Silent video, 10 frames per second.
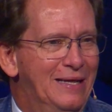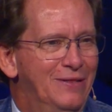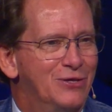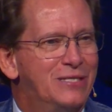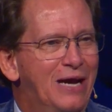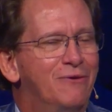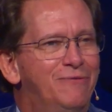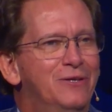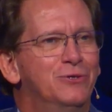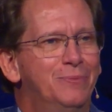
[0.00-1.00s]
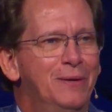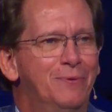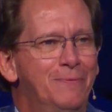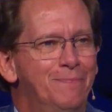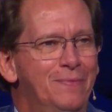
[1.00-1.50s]
they're sacrificial
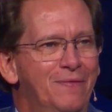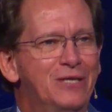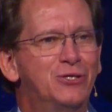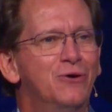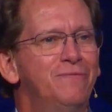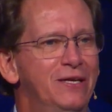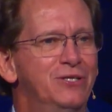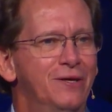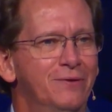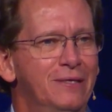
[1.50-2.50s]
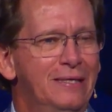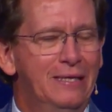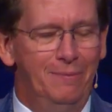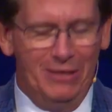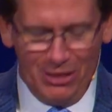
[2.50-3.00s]
people, they serve each other.
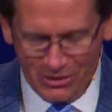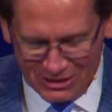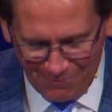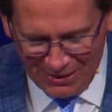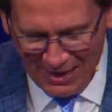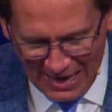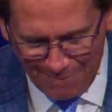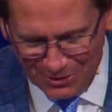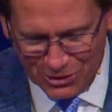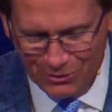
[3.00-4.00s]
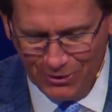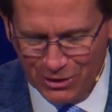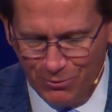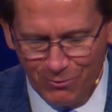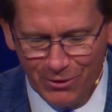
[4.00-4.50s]
Because something happens to
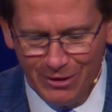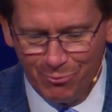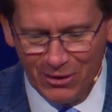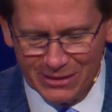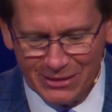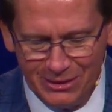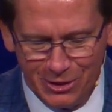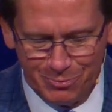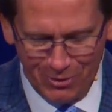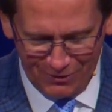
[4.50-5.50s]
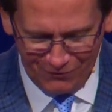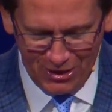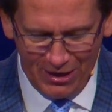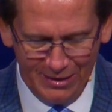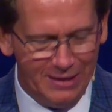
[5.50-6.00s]
us when we're in the presence of the Spirit of
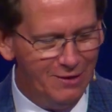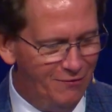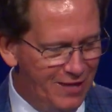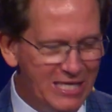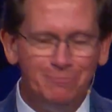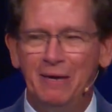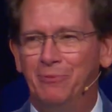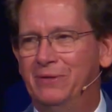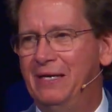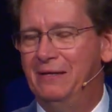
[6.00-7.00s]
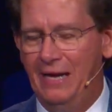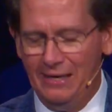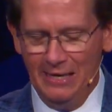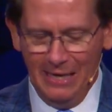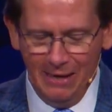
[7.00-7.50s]
God. These people did
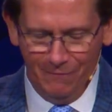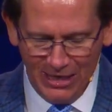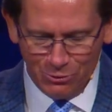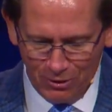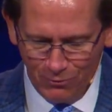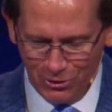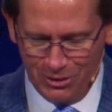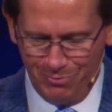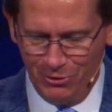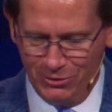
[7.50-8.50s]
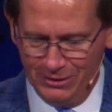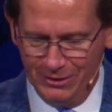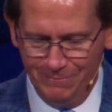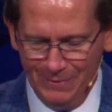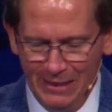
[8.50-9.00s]
that. That's what we're supposed to
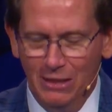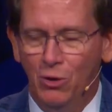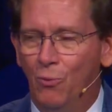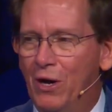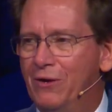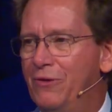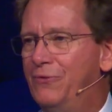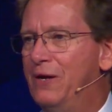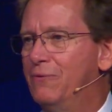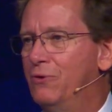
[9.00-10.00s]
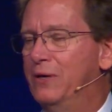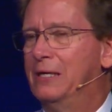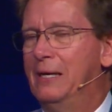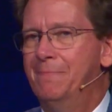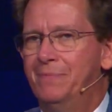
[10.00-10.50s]
do. One other thing, real
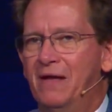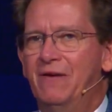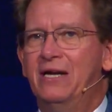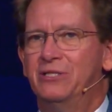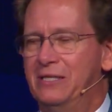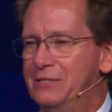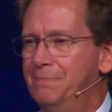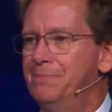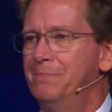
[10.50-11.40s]
quickly evangelism.